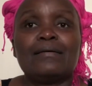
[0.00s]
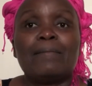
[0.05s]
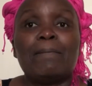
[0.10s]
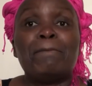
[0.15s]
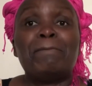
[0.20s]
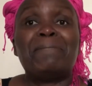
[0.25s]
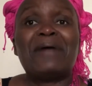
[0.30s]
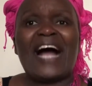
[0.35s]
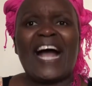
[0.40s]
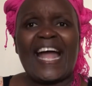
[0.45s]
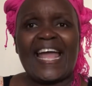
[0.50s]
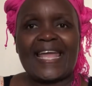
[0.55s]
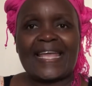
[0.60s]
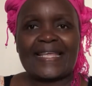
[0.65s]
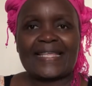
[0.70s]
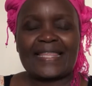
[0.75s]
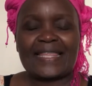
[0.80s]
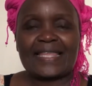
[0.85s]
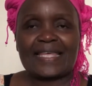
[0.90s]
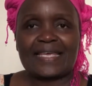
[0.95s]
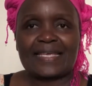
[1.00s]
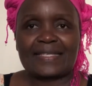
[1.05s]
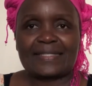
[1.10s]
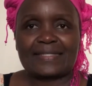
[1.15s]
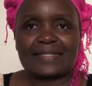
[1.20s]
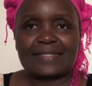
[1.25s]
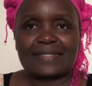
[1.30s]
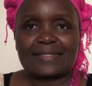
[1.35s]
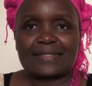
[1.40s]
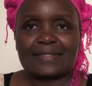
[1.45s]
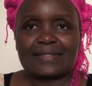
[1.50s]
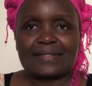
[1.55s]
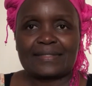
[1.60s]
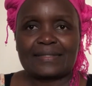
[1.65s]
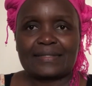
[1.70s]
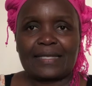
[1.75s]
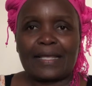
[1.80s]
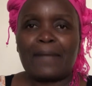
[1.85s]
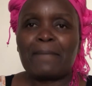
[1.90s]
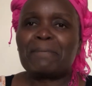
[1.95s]
buying things,
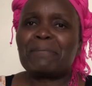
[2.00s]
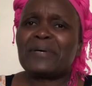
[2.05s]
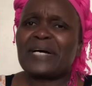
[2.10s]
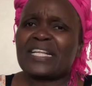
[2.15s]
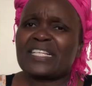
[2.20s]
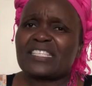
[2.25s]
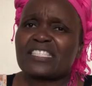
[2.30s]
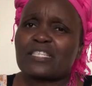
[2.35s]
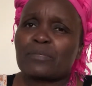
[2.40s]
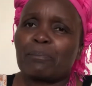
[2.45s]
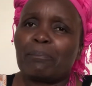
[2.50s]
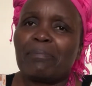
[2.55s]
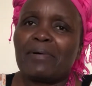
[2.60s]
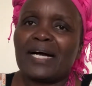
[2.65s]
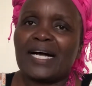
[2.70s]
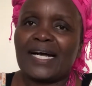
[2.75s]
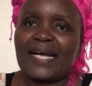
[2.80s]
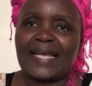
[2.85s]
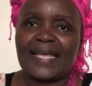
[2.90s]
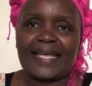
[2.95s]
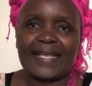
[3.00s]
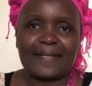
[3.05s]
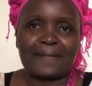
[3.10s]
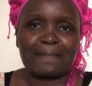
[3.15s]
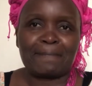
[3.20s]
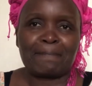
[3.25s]
impulse buying,